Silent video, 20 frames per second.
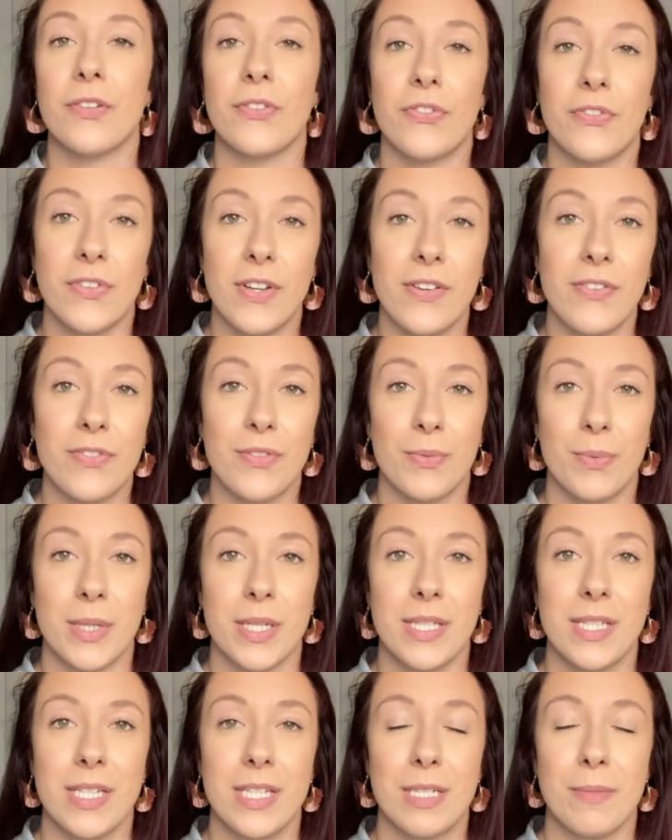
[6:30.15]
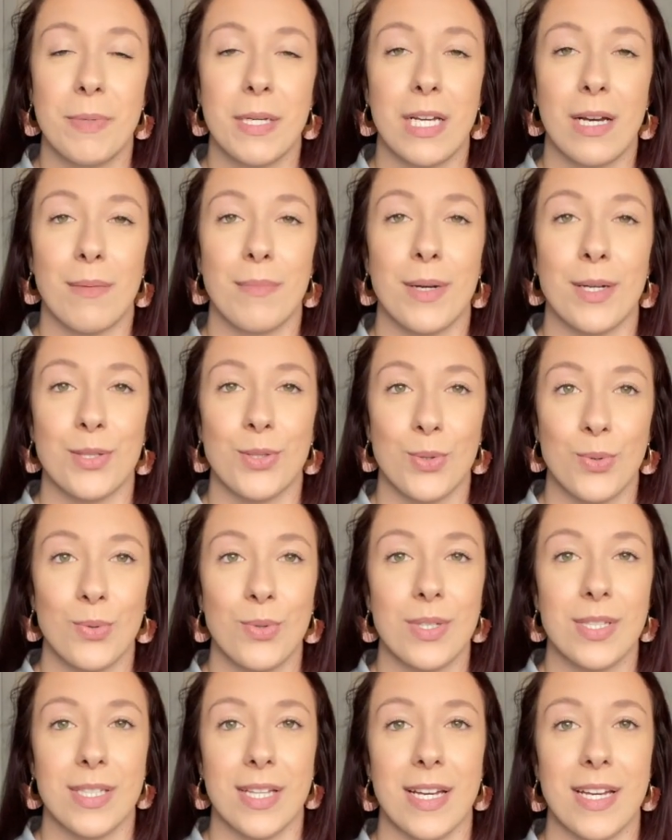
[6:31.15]
The fifth reason to become a
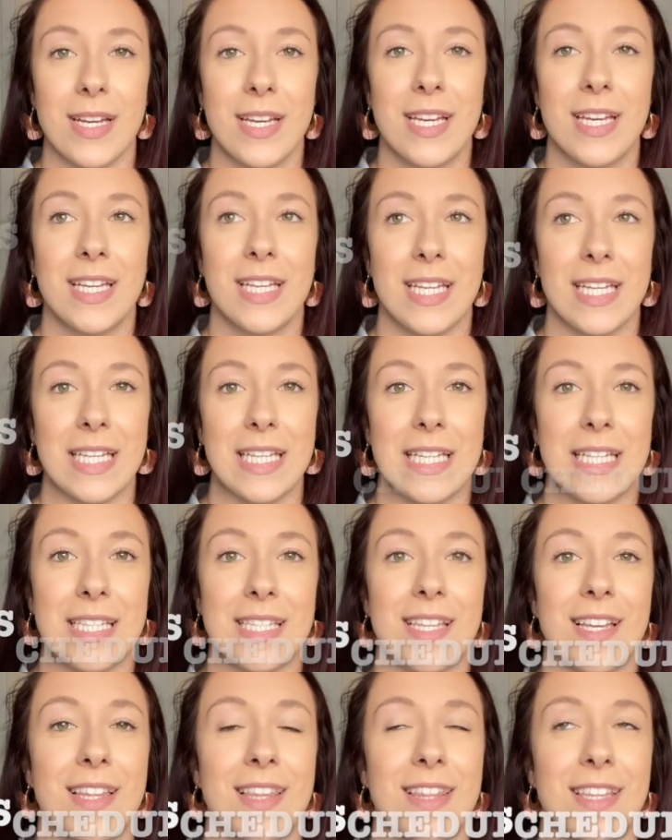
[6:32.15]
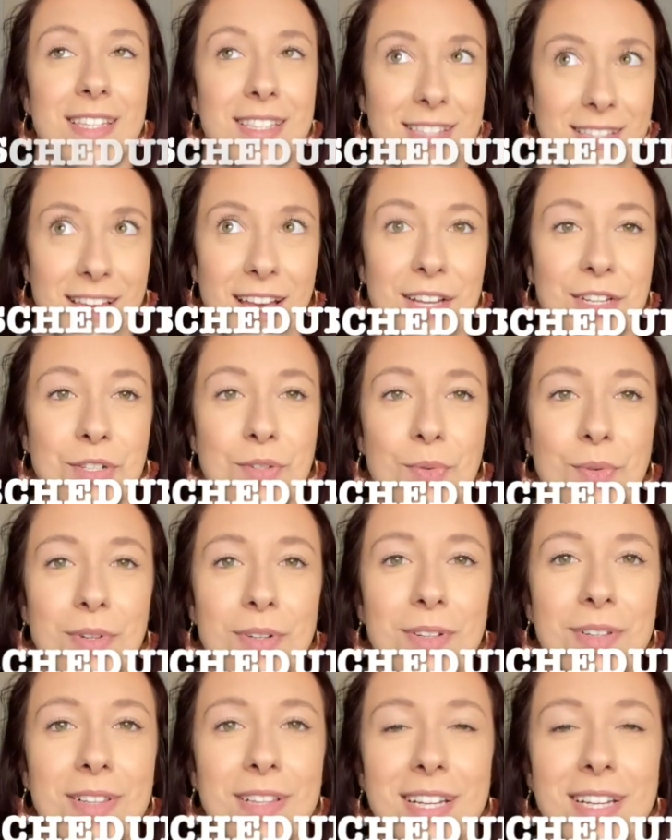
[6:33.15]
school psych is the schedule.